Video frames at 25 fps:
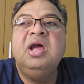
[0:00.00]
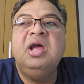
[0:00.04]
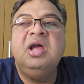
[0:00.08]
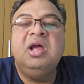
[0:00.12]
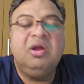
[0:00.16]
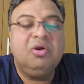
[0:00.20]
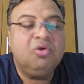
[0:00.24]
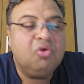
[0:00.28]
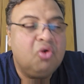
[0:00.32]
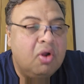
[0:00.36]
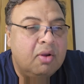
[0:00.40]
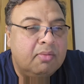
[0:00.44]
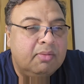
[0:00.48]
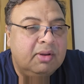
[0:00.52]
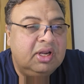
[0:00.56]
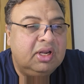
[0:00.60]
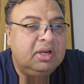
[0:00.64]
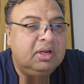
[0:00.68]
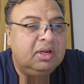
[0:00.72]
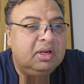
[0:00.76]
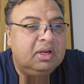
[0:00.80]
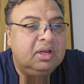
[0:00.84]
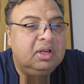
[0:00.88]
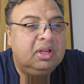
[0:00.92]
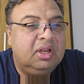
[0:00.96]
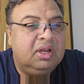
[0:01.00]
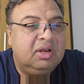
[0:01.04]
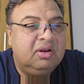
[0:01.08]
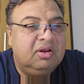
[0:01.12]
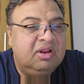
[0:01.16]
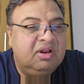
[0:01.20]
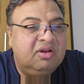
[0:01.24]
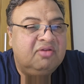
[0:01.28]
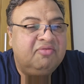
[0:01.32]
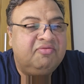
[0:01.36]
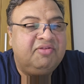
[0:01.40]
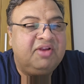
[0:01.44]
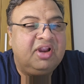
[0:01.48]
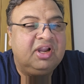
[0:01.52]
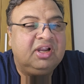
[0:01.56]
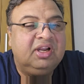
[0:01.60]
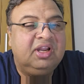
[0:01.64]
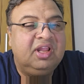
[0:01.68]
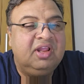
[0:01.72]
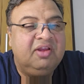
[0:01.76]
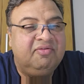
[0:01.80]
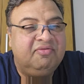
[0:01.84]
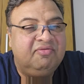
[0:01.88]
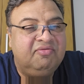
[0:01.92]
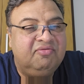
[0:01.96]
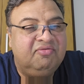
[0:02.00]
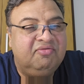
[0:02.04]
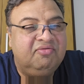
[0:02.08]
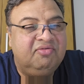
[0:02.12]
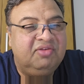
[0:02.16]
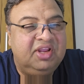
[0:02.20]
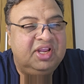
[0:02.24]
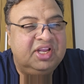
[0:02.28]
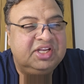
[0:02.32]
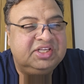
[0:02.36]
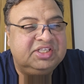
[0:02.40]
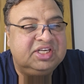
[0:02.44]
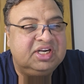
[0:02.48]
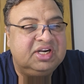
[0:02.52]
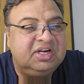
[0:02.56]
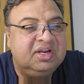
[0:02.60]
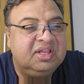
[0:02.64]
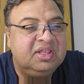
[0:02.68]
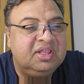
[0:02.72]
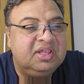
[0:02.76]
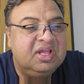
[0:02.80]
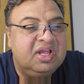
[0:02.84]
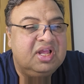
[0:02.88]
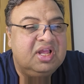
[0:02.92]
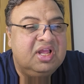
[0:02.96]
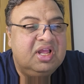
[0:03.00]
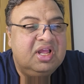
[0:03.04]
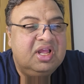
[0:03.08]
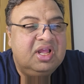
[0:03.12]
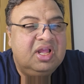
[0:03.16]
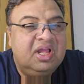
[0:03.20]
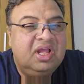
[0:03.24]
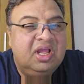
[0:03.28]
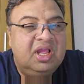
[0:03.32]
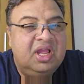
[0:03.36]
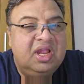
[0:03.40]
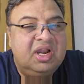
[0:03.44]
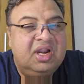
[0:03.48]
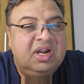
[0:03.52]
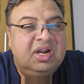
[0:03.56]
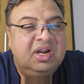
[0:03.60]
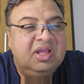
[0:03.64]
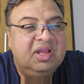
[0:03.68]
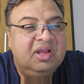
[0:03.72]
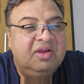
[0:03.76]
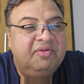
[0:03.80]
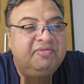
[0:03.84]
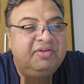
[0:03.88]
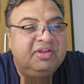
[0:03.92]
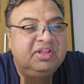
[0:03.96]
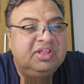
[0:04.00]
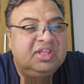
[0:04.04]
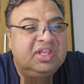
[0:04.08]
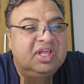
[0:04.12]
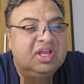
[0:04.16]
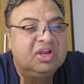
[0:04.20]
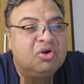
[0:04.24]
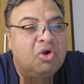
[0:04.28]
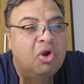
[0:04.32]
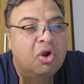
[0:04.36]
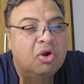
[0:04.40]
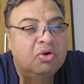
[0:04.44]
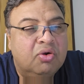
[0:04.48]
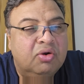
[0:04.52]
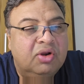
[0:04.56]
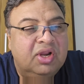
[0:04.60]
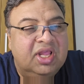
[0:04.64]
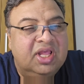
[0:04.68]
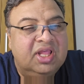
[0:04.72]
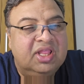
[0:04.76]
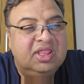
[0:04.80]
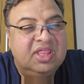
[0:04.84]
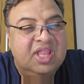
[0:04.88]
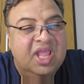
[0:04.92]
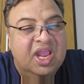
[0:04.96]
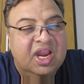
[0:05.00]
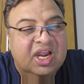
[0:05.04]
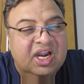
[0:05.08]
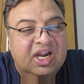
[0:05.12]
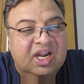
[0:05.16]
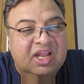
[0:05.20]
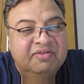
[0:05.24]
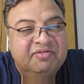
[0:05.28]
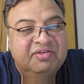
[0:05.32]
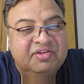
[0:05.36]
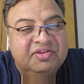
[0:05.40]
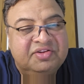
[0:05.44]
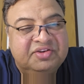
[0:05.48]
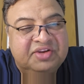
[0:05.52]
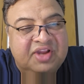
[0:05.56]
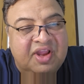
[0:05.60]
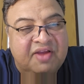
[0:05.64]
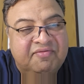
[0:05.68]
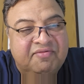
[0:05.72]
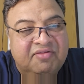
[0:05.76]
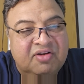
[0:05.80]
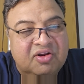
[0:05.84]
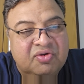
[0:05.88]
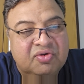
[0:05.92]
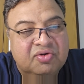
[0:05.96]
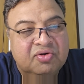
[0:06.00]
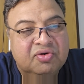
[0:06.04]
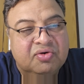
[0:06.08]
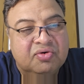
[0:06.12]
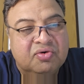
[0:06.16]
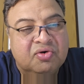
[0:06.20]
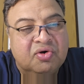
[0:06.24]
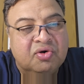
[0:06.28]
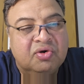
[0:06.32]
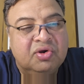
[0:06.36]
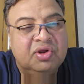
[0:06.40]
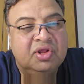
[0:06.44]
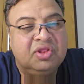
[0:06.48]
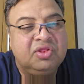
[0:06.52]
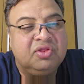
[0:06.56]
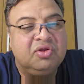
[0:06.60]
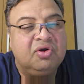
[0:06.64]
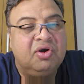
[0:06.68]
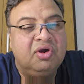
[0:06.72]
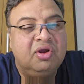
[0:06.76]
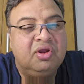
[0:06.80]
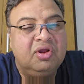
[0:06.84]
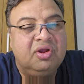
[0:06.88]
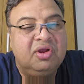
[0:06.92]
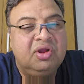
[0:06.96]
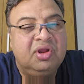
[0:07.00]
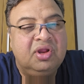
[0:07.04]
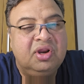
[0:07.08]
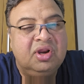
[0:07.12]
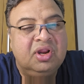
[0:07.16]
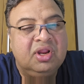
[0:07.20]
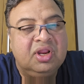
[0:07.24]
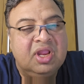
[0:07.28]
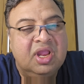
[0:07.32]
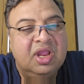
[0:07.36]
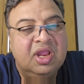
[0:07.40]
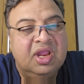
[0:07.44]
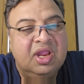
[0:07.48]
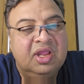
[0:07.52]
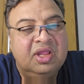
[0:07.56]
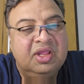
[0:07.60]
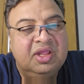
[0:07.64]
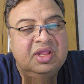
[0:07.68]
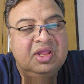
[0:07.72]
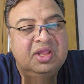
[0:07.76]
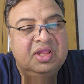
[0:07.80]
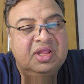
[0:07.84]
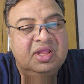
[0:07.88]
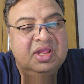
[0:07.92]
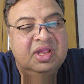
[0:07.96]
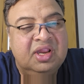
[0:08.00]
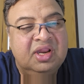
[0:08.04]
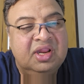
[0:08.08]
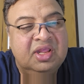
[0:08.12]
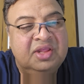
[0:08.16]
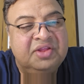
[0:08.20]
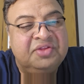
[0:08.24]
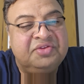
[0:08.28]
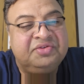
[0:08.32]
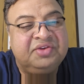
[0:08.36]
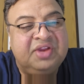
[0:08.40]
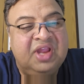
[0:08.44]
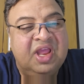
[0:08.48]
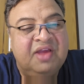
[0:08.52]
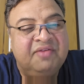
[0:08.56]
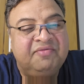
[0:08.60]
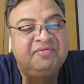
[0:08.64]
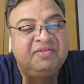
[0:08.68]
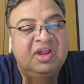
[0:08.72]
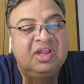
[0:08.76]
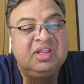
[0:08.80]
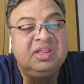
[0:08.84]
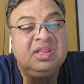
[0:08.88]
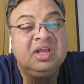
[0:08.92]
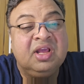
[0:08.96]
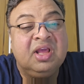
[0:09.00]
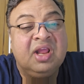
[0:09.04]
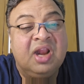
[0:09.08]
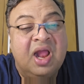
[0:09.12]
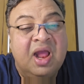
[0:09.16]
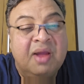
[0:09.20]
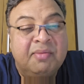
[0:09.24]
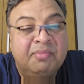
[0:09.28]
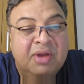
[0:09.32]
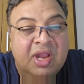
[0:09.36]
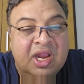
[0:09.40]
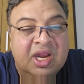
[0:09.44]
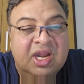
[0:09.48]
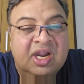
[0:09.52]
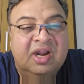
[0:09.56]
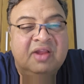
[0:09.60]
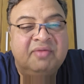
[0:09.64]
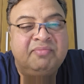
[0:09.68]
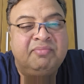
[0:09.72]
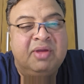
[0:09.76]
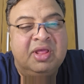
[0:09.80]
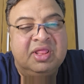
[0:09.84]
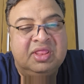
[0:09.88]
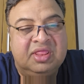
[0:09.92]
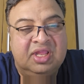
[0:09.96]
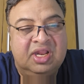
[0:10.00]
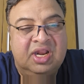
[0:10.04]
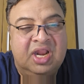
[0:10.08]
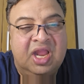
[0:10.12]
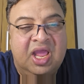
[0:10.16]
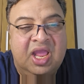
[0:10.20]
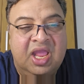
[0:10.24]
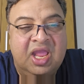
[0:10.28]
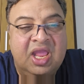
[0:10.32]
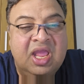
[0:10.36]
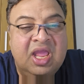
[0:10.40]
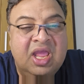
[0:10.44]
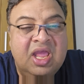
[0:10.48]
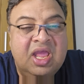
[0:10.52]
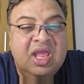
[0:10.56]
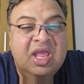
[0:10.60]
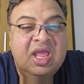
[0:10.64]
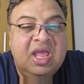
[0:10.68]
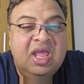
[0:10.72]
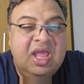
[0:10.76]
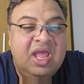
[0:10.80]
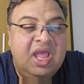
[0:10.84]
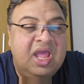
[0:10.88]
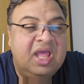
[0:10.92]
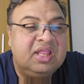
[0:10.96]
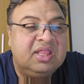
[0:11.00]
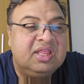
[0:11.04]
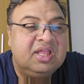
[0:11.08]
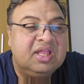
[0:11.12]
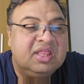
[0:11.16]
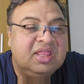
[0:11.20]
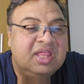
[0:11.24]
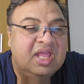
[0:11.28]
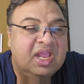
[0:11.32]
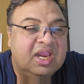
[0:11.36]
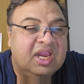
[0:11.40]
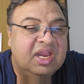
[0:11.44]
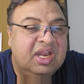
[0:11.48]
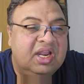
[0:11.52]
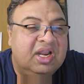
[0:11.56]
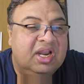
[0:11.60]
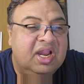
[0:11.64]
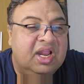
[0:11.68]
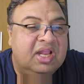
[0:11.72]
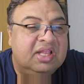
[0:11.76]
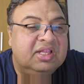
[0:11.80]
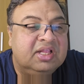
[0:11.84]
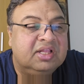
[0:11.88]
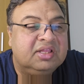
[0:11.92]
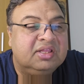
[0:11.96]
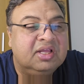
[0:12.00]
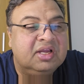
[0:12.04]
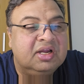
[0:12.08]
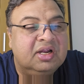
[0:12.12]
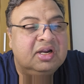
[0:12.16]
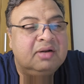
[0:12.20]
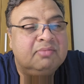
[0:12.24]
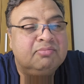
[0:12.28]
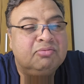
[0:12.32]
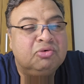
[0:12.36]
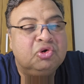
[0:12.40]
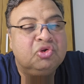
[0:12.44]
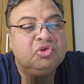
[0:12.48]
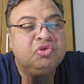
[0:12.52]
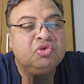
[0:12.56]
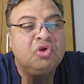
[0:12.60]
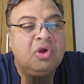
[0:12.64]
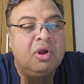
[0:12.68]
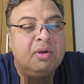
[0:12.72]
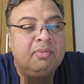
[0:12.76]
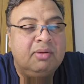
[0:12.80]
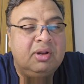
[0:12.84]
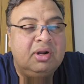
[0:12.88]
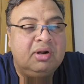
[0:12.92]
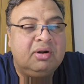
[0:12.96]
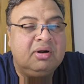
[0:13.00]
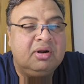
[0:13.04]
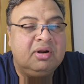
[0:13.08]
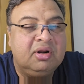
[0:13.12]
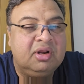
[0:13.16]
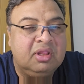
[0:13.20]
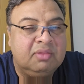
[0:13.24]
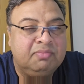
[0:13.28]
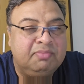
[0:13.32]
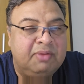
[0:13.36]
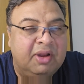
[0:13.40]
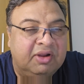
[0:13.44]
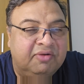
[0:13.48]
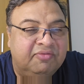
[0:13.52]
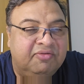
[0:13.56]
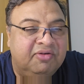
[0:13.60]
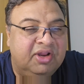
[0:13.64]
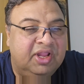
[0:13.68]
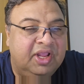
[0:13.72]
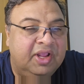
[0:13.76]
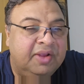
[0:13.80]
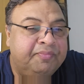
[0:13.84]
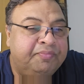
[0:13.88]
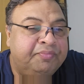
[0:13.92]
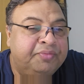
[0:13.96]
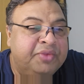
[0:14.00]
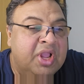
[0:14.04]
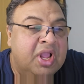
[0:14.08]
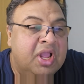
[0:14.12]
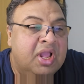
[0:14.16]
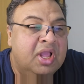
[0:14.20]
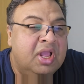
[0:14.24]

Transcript: uh, common in infective agents and uh, with the coagulase negative staphylococcus or uh, and eh, eh, eh, staph and the gram negative bacilli as the second and the third most common respectively